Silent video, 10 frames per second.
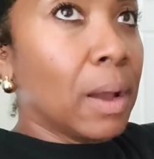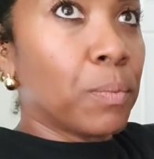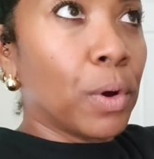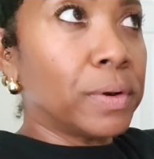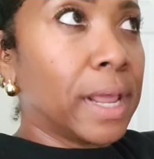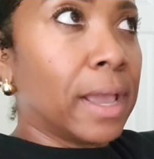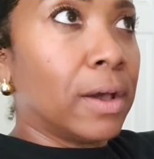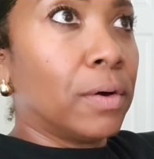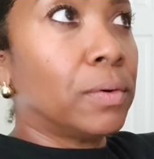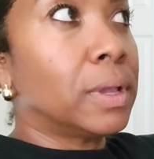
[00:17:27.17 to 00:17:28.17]
I wrote
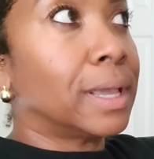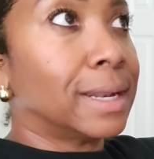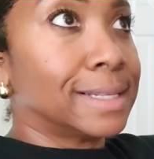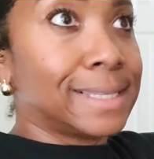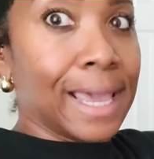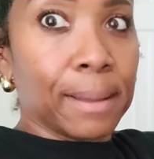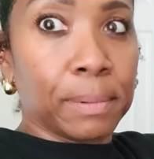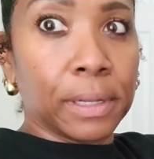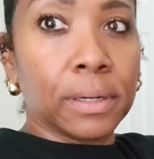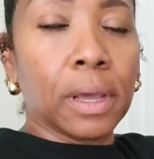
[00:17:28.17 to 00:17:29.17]
down in a
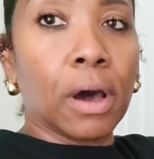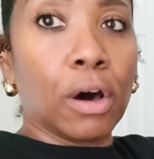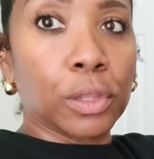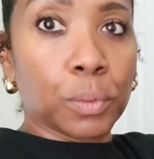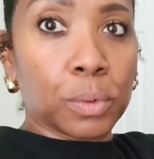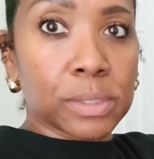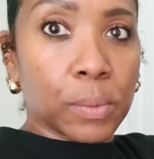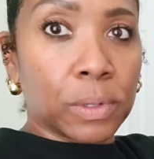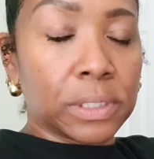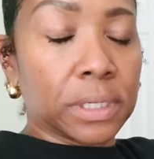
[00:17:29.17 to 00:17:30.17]
tablet all the rooms I
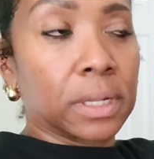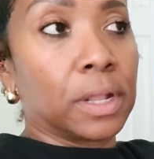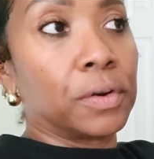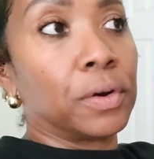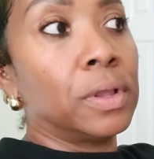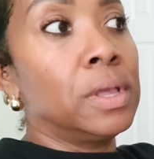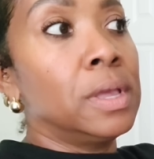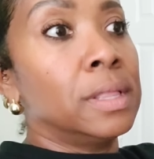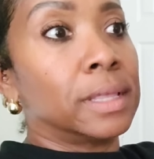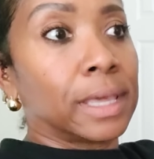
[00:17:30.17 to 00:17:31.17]
wanted to declutter
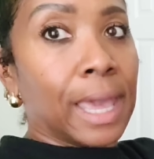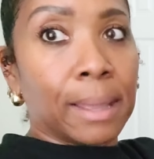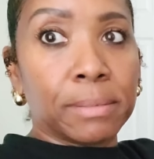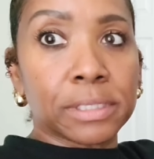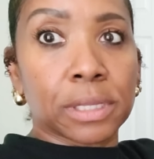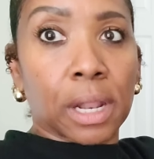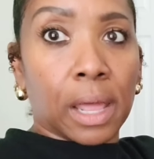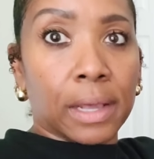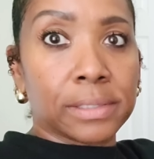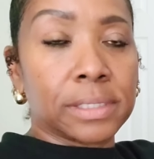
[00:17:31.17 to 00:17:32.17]
the cabinets, the
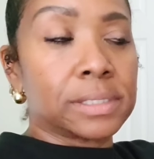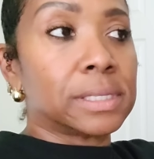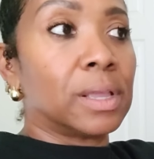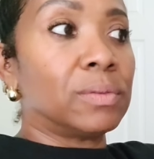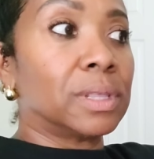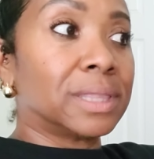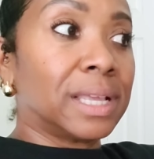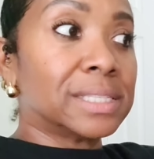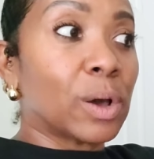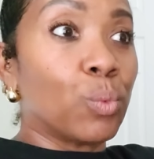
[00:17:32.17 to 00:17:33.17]
closets, and the
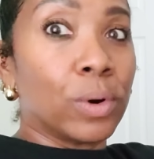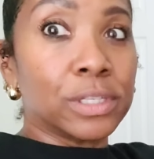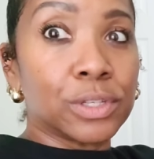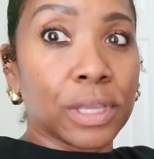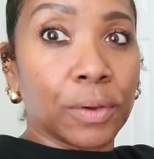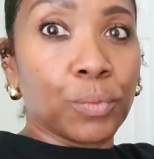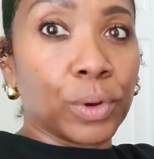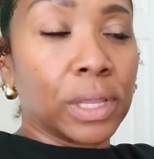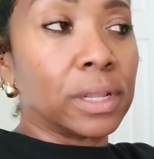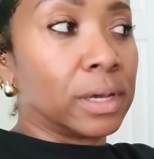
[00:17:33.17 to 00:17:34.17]
things I want to get
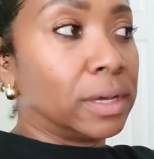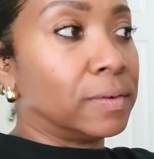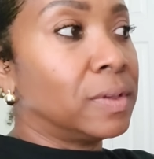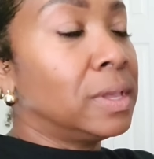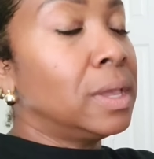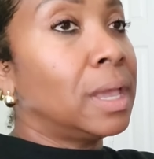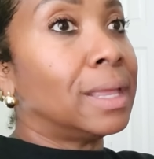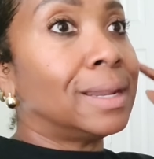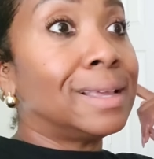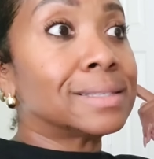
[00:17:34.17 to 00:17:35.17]
rid of.
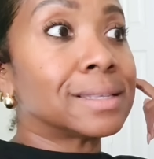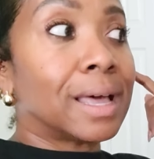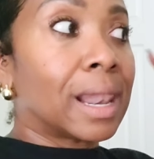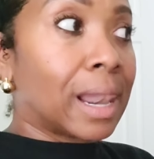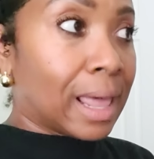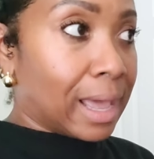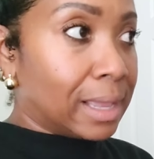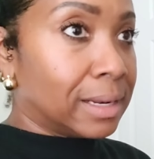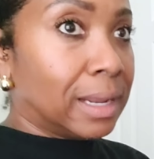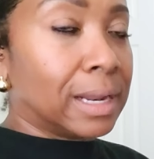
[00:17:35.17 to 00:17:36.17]
And it's a
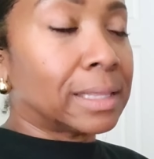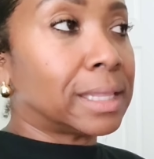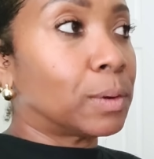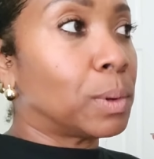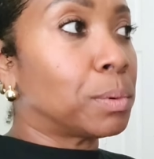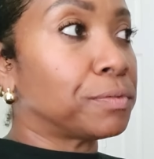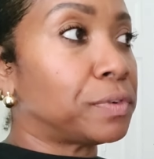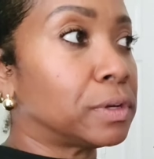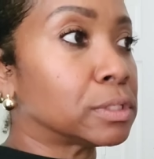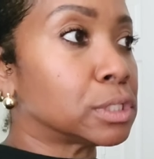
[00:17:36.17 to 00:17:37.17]
lot. And I think we would
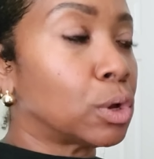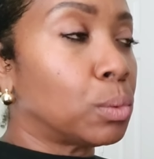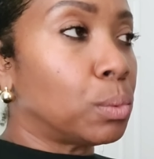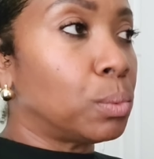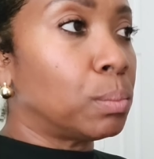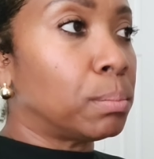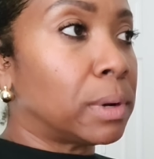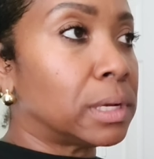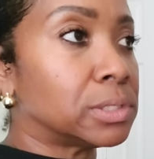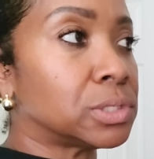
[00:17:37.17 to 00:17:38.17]
feel so
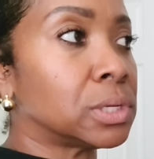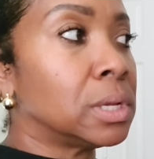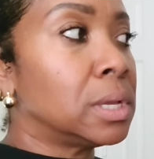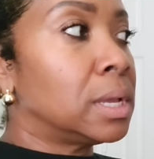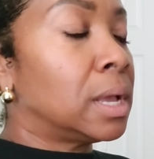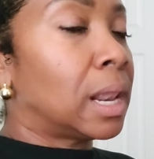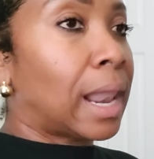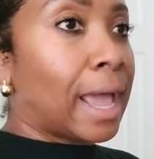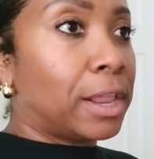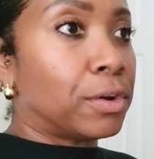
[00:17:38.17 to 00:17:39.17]
much
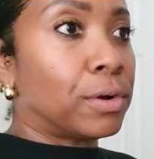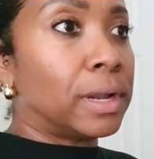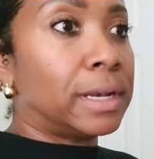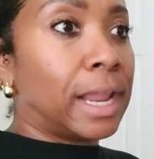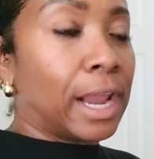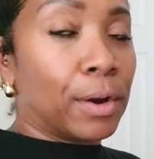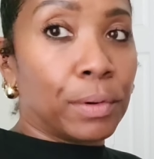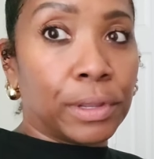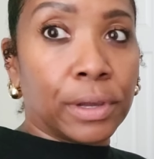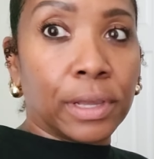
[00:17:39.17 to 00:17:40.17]
lighter and
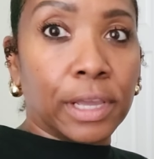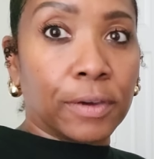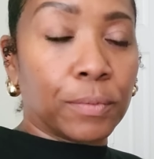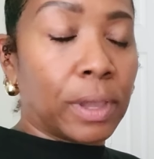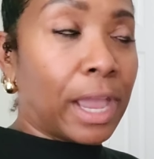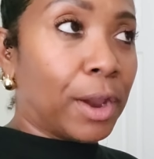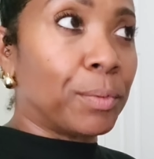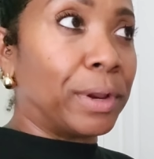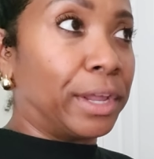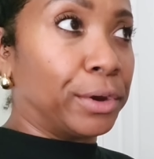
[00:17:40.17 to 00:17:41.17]
area, if
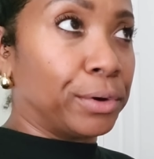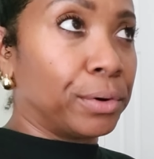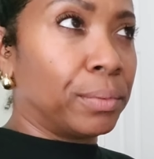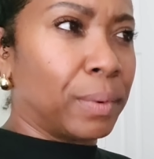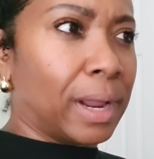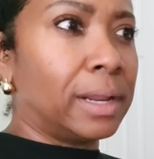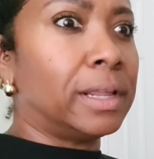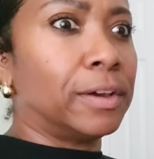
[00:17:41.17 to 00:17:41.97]
airier, right?